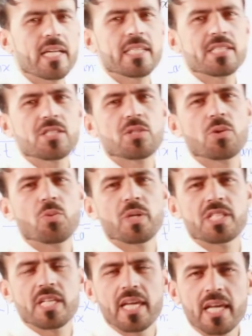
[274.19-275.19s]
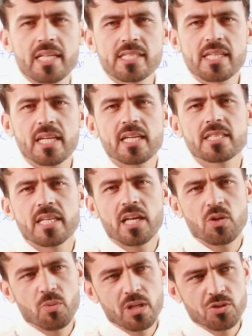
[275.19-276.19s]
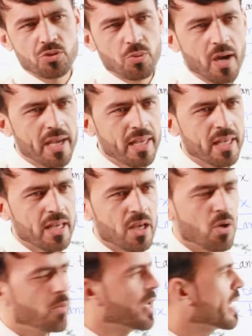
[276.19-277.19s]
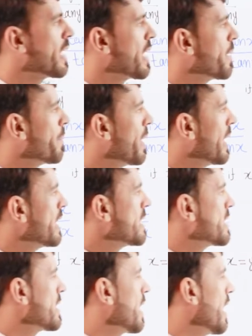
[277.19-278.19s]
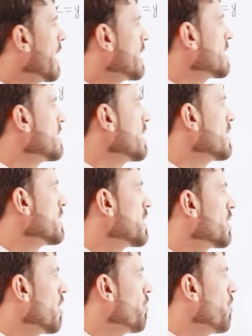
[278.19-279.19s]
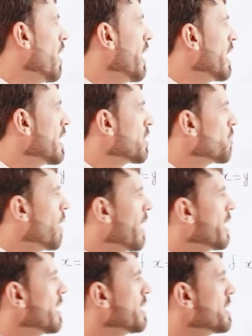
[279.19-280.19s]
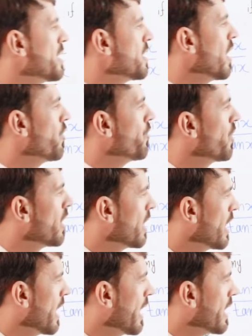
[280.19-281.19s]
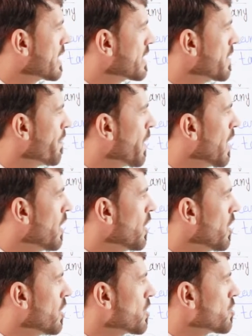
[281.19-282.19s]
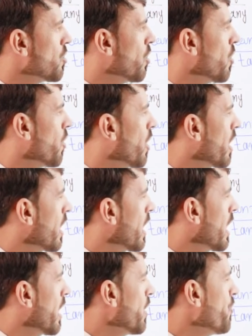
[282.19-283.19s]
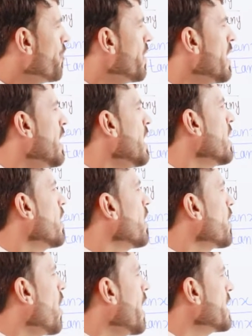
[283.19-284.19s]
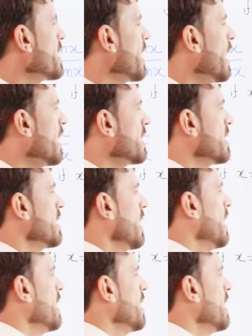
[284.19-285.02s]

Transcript: case which x is equal to y. We can replace x instead of y and y instead of x. So if we write x